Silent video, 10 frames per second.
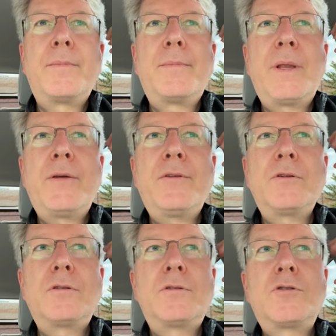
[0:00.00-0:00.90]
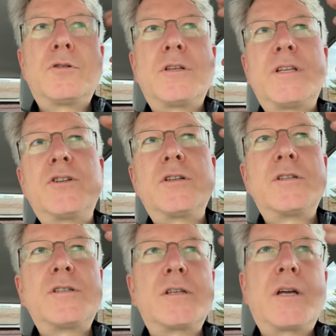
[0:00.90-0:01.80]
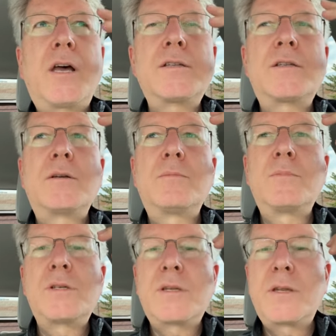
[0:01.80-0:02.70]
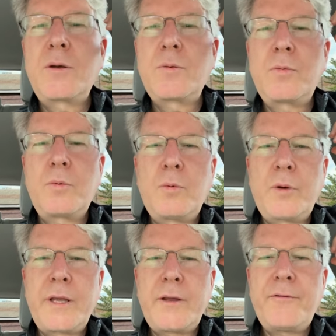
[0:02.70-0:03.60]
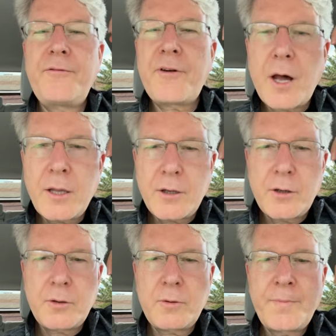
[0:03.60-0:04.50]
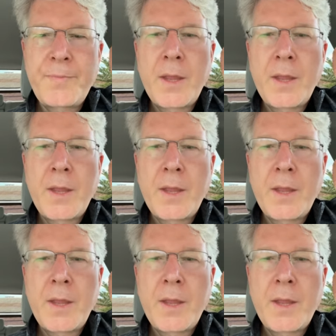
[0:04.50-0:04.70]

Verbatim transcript: even traditions and customs that we follow.